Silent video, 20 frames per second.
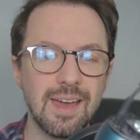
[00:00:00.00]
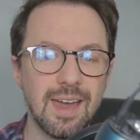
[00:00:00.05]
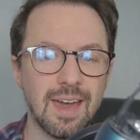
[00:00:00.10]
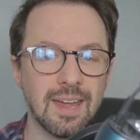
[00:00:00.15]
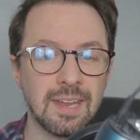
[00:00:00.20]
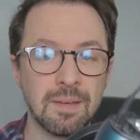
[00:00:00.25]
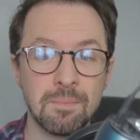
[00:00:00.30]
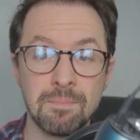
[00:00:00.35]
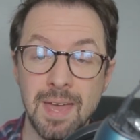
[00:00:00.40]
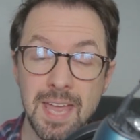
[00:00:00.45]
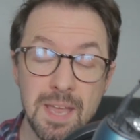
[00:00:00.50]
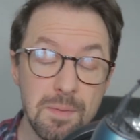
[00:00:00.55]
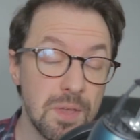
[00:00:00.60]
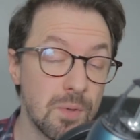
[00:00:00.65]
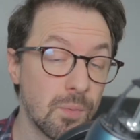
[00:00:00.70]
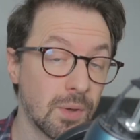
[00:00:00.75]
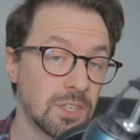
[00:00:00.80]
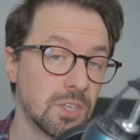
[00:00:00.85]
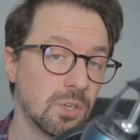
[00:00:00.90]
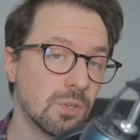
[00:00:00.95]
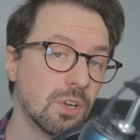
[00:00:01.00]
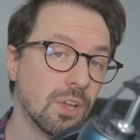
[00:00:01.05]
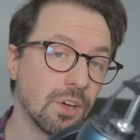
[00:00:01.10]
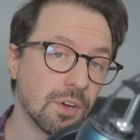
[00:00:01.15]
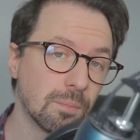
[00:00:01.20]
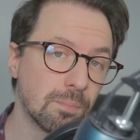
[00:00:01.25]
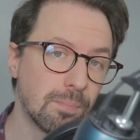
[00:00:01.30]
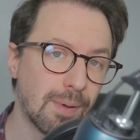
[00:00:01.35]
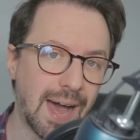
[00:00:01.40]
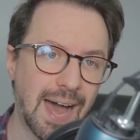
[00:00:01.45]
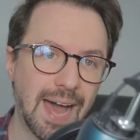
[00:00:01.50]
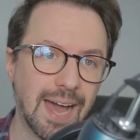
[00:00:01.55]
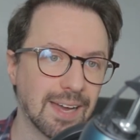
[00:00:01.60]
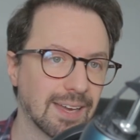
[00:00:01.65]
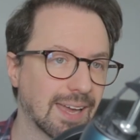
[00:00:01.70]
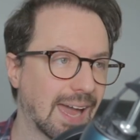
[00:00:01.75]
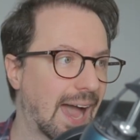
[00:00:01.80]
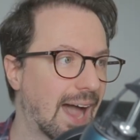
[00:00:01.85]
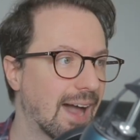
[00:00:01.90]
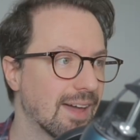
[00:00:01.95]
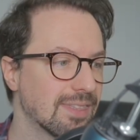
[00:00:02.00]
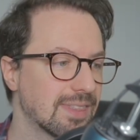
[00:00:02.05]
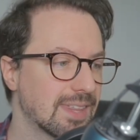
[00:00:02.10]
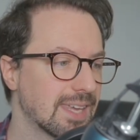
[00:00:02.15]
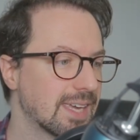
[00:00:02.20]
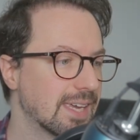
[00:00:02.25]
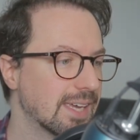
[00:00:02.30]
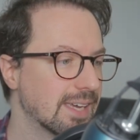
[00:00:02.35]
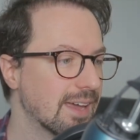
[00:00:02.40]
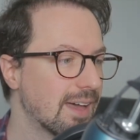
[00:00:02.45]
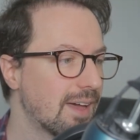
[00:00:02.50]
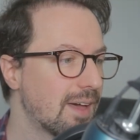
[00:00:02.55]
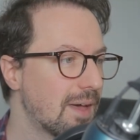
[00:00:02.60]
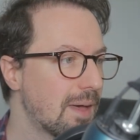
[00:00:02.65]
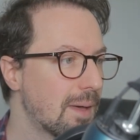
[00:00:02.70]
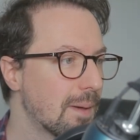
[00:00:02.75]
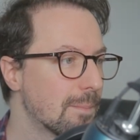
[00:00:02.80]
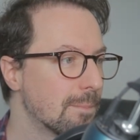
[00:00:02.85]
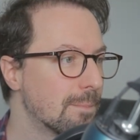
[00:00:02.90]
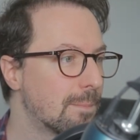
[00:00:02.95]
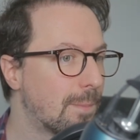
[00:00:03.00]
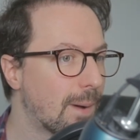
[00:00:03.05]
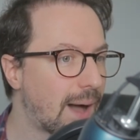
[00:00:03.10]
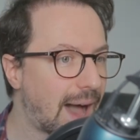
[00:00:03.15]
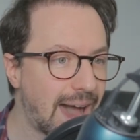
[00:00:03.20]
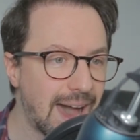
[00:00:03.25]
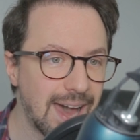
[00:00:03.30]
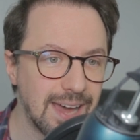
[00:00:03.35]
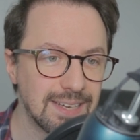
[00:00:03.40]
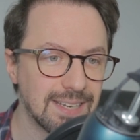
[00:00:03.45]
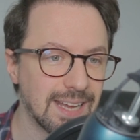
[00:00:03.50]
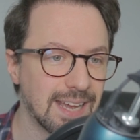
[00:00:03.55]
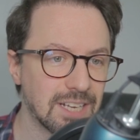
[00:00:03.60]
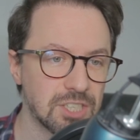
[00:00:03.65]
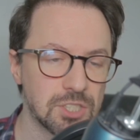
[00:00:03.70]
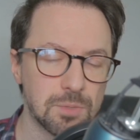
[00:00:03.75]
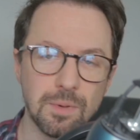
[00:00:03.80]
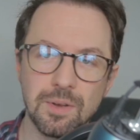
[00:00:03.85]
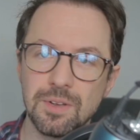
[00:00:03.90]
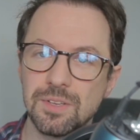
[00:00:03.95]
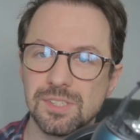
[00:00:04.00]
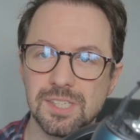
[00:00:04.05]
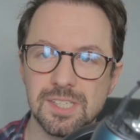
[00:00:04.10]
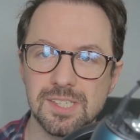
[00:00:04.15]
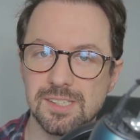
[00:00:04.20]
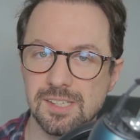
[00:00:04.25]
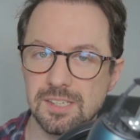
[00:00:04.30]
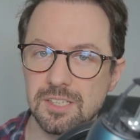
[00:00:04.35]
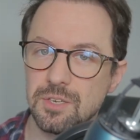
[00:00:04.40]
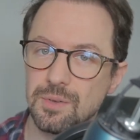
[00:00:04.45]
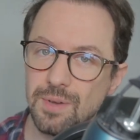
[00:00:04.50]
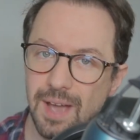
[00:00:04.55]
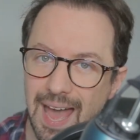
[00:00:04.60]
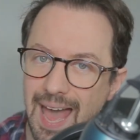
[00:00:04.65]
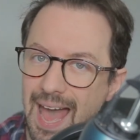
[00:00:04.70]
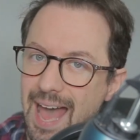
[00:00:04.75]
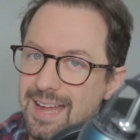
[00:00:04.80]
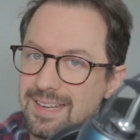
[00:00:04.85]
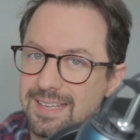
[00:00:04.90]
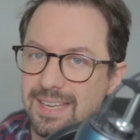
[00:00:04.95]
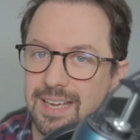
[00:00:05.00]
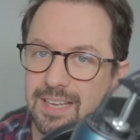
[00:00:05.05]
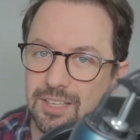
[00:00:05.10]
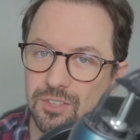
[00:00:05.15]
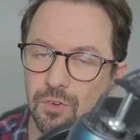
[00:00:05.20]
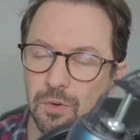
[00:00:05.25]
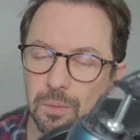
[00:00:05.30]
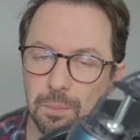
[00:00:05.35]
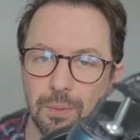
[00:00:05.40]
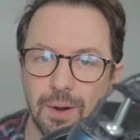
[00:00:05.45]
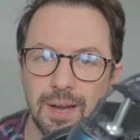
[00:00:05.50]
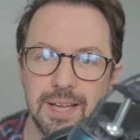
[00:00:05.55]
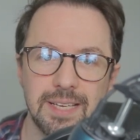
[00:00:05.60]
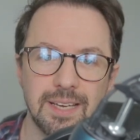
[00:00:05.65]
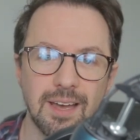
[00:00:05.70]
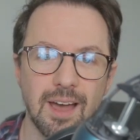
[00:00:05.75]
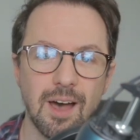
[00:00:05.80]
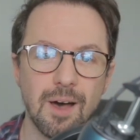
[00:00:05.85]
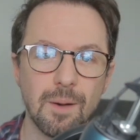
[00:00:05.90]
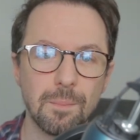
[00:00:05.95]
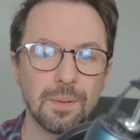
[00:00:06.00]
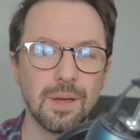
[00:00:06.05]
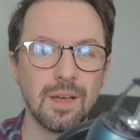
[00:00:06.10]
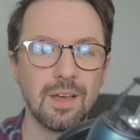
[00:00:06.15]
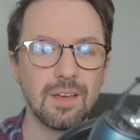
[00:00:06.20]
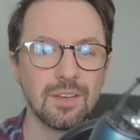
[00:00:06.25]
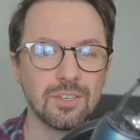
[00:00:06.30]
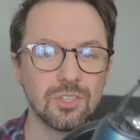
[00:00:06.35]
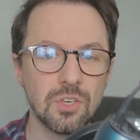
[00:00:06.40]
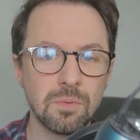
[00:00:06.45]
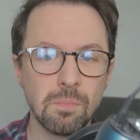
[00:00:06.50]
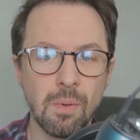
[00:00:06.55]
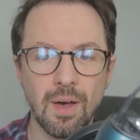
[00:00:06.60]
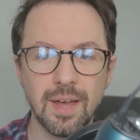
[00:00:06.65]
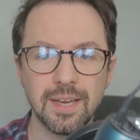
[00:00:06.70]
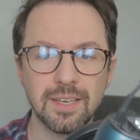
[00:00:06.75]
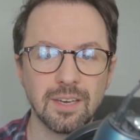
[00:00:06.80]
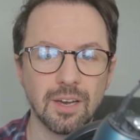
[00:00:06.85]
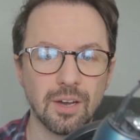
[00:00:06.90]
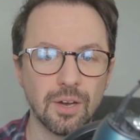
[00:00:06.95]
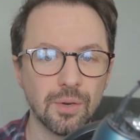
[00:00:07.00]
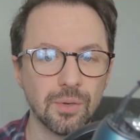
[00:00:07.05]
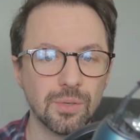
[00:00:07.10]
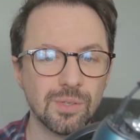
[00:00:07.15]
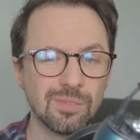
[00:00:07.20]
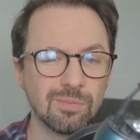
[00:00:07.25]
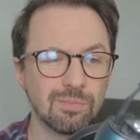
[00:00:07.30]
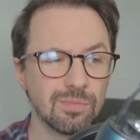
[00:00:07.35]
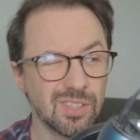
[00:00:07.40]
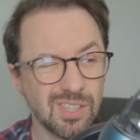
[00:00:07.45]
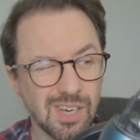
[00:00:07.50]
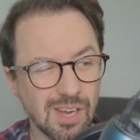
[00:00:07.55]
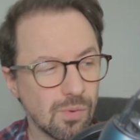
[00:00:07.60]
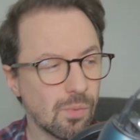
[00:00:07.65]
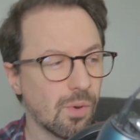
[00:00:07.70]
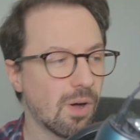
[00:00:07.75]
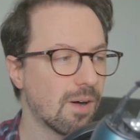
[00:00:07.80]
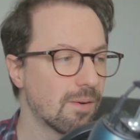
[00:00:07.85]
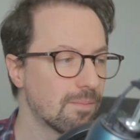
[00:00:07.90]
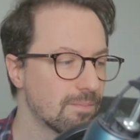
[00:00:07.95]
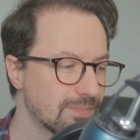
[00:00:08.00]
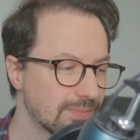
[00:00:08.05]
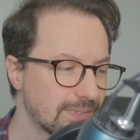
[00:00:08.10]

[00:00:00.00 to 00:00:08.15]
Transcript: And then maybe when you look back at the bad experiences that you had in your breakup, you might go, you know what?